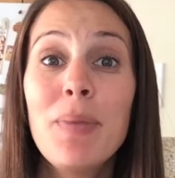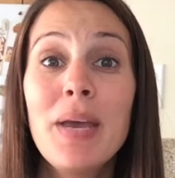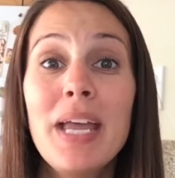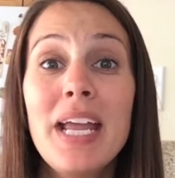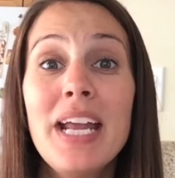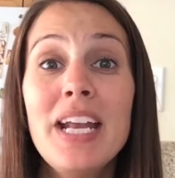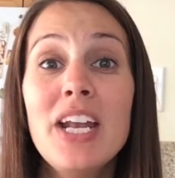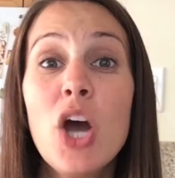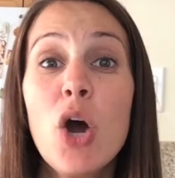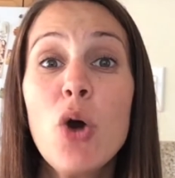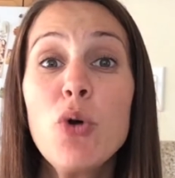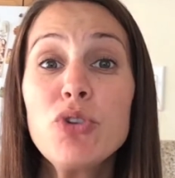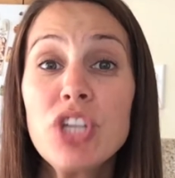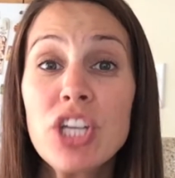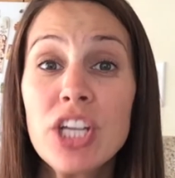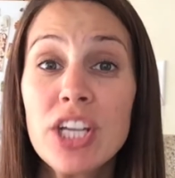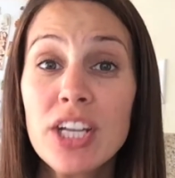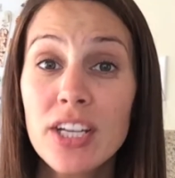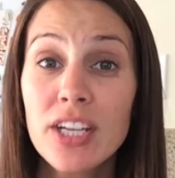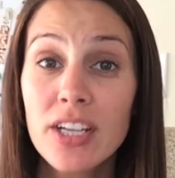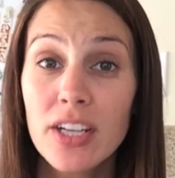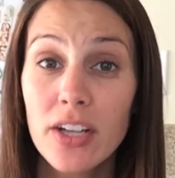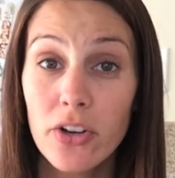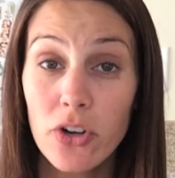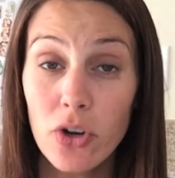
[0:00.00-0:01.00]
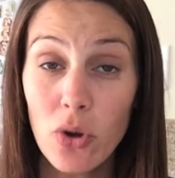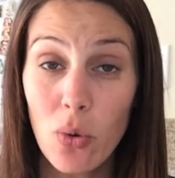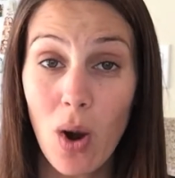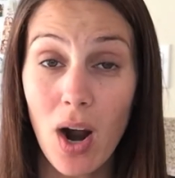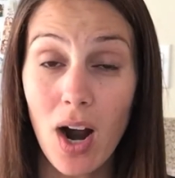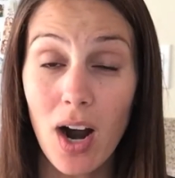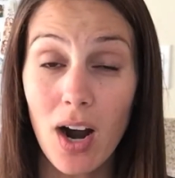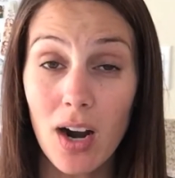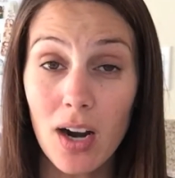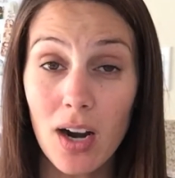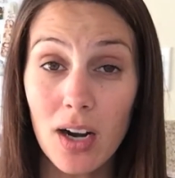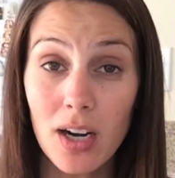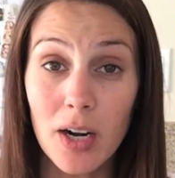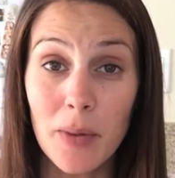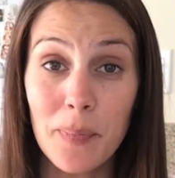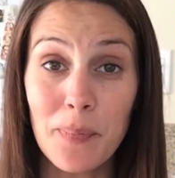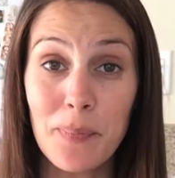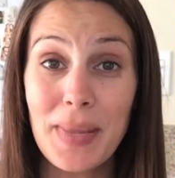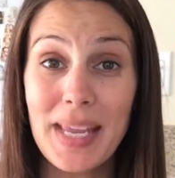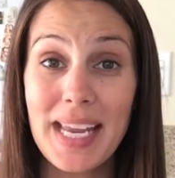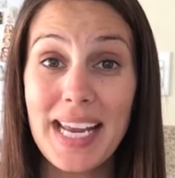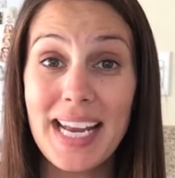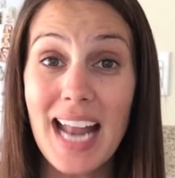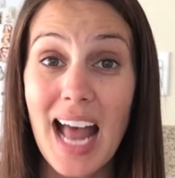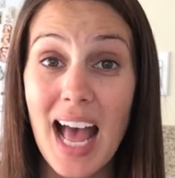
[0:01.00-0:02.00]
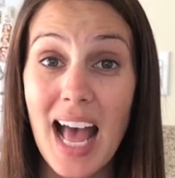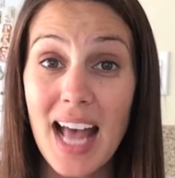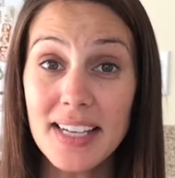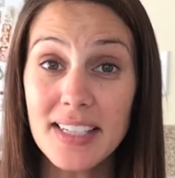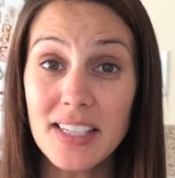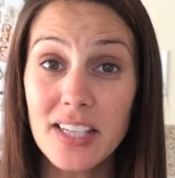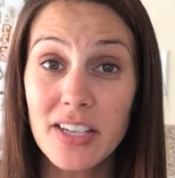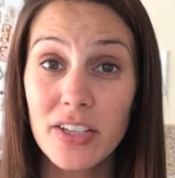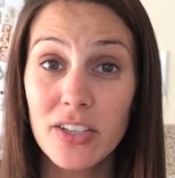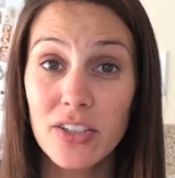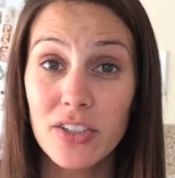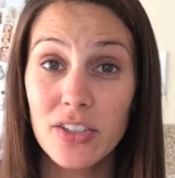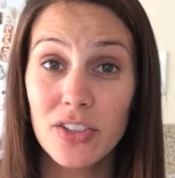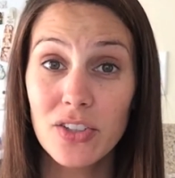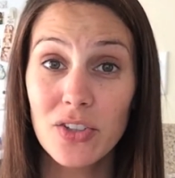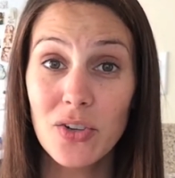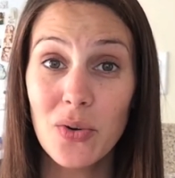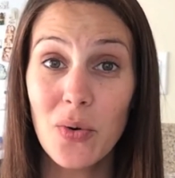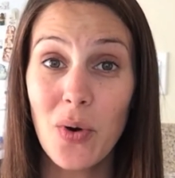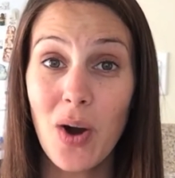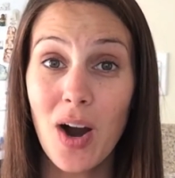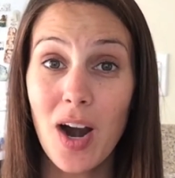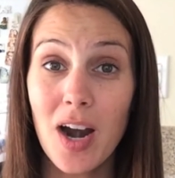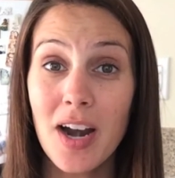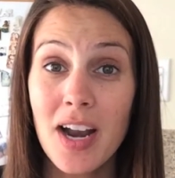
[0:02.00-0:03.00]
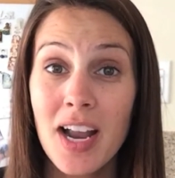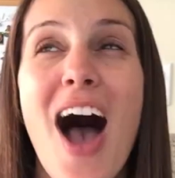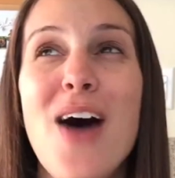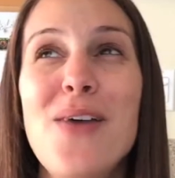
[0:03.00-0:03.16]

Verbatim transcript: Pinot Noir or Peanut Noir.